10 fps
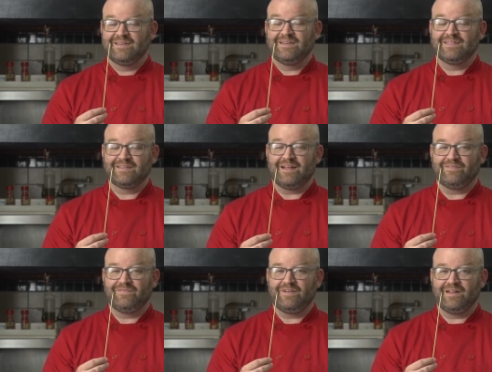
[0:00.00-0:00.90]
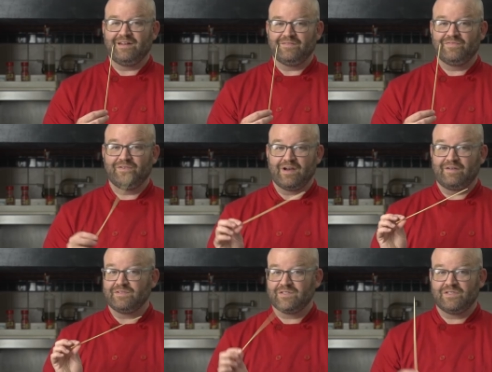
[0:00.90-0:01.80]
it's a lot of fun eating food off
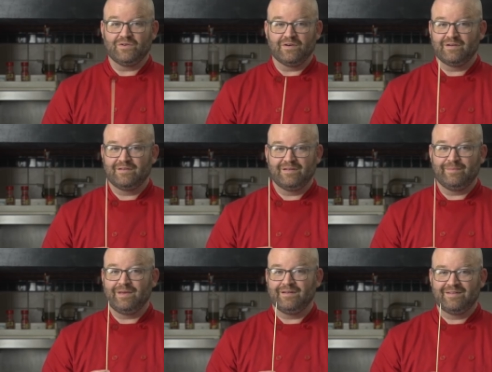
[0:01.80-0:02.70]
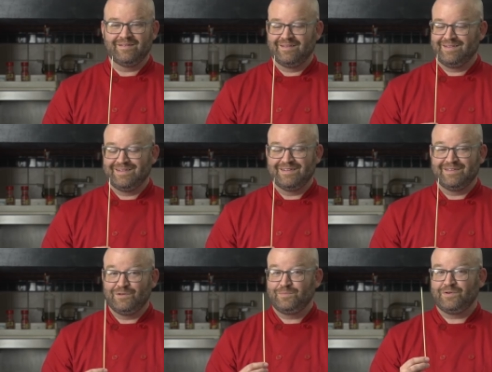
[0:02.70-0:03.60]
a skewer. I mean,
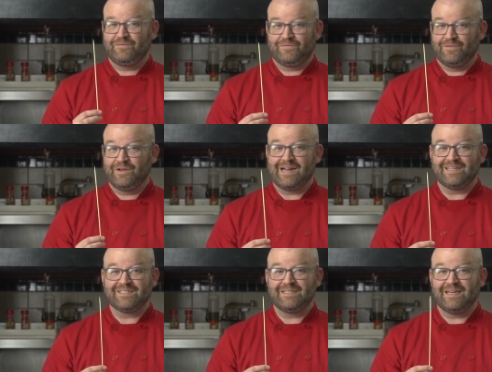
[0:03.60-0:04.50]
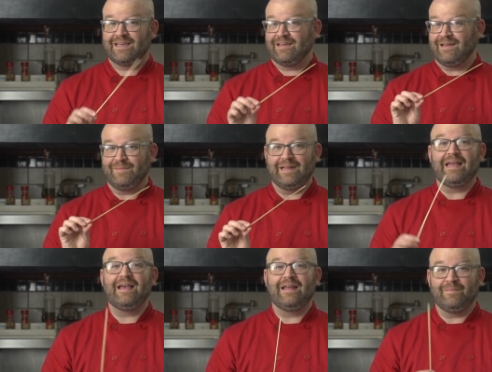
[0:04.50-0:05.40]
you put food on a stick, I mean,
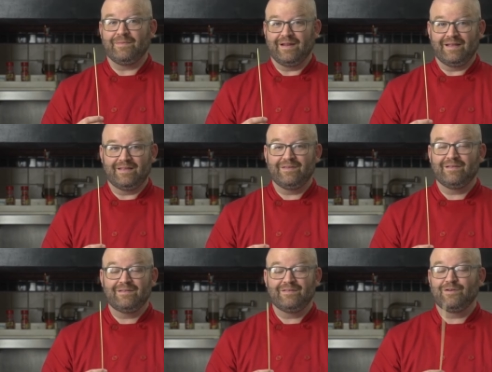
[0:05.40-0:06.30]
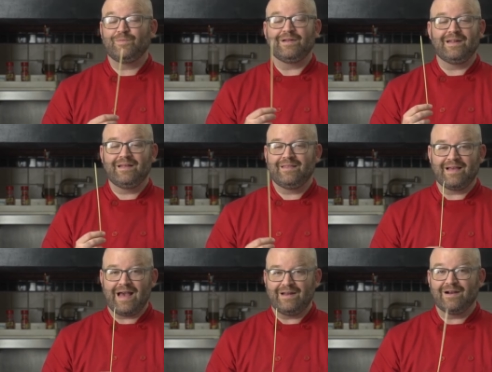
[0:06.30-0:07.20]
anybody. You put anything
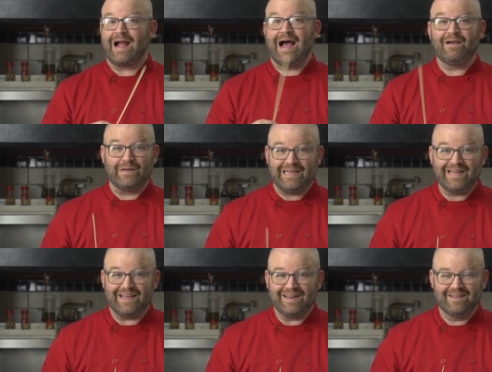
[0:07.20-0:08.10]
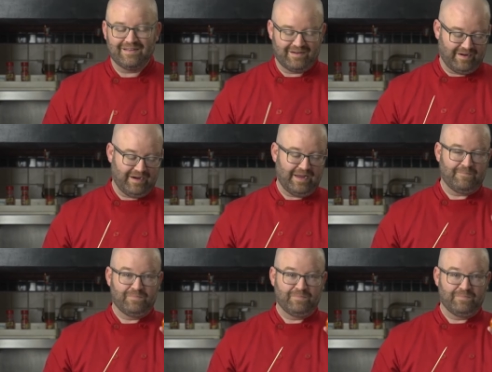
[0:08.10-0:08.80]
on here, I would eat it. All right?